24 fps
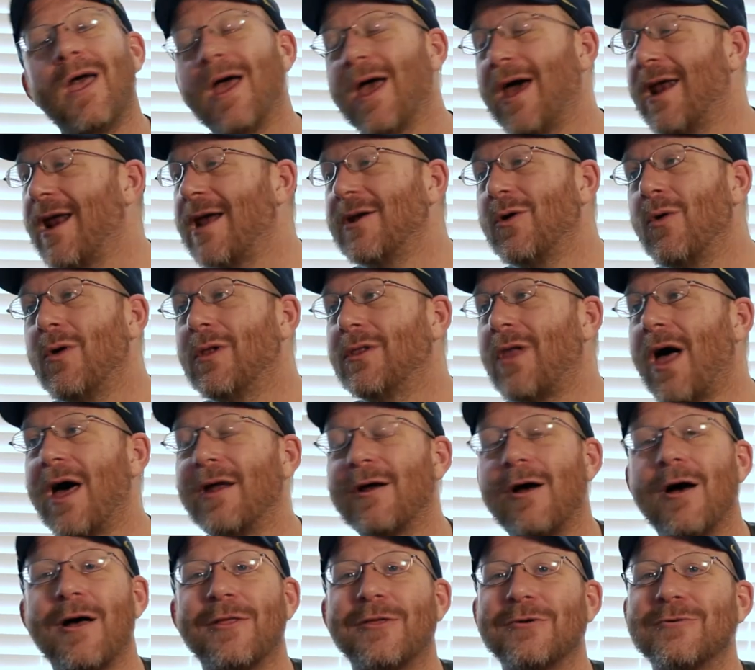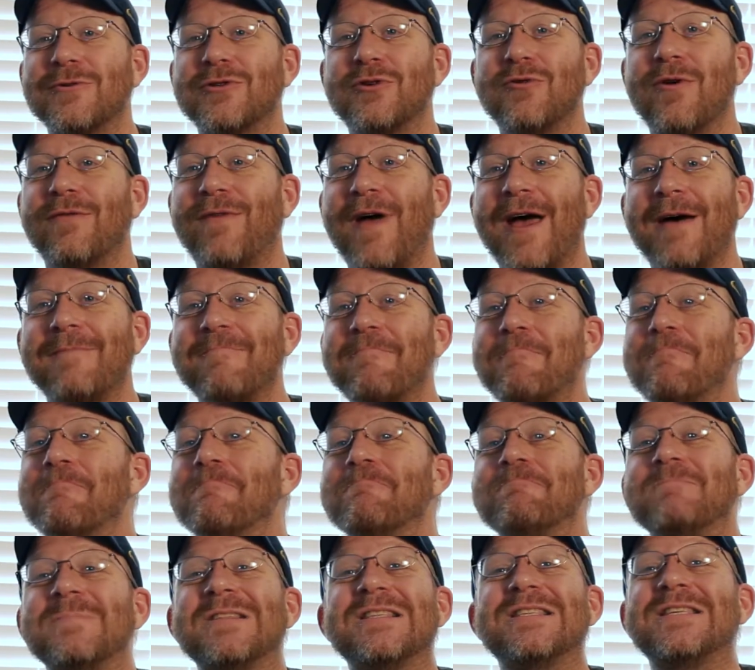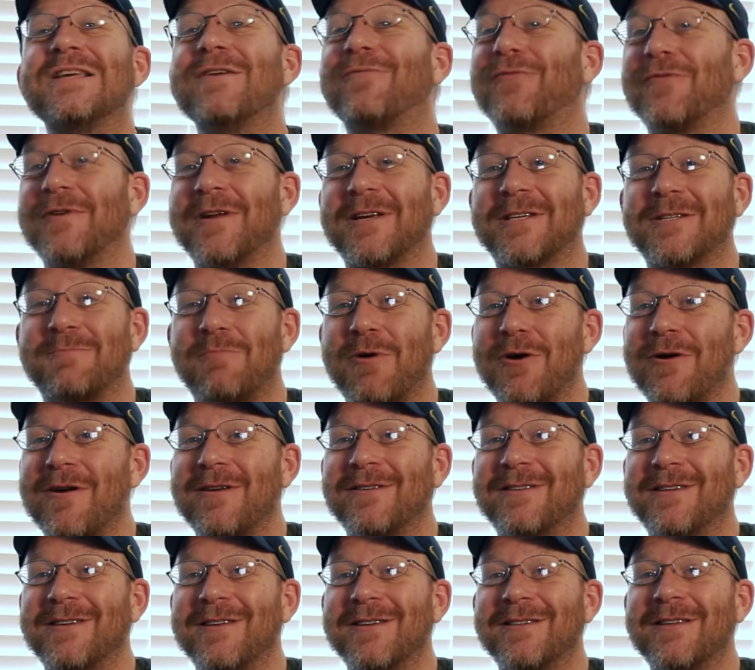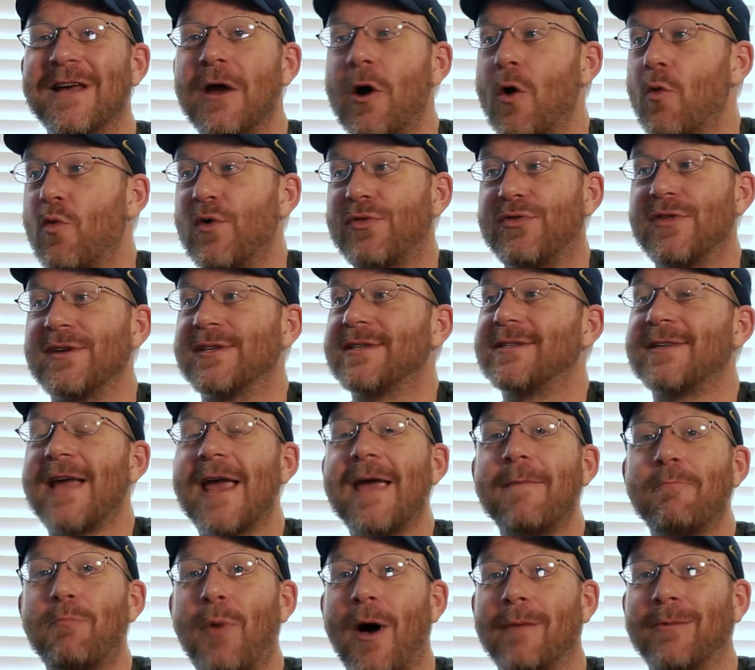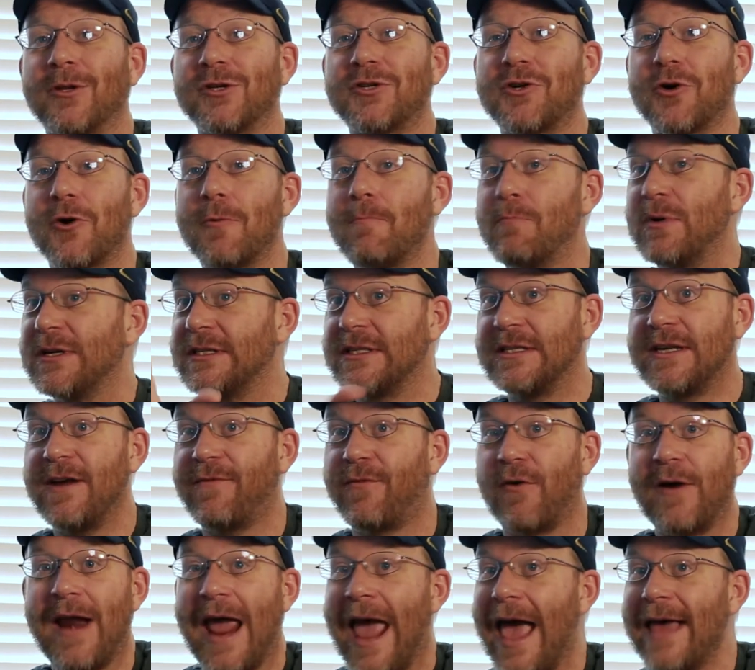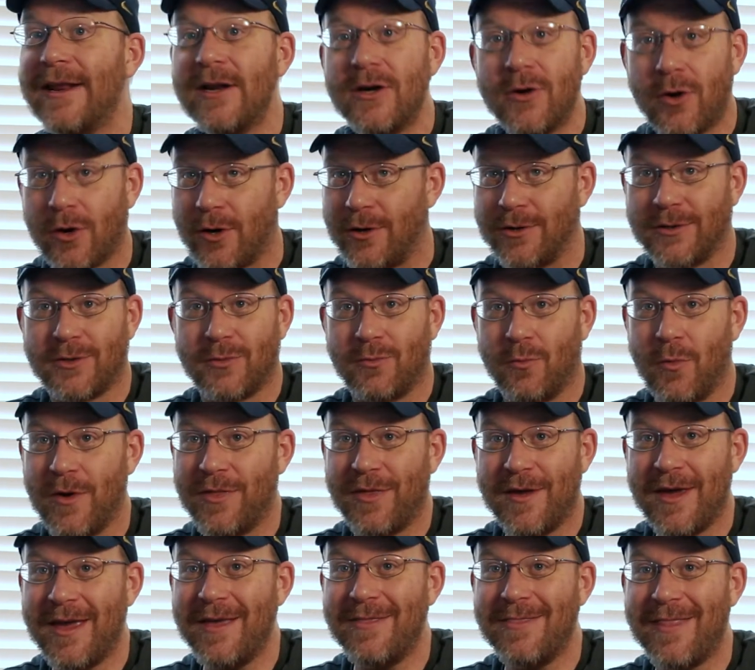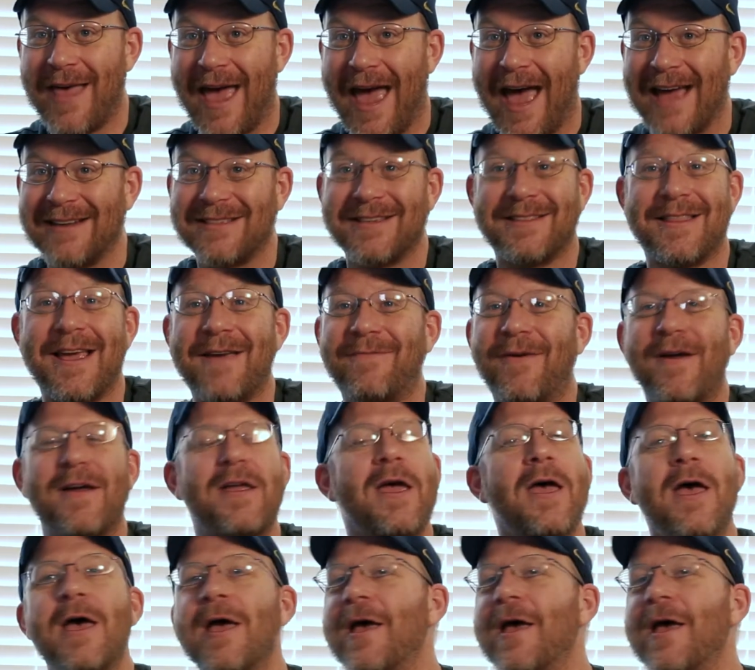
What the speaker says: And I know a lot of authors who have had different experiences with the same publisher, but different editors within that. They've had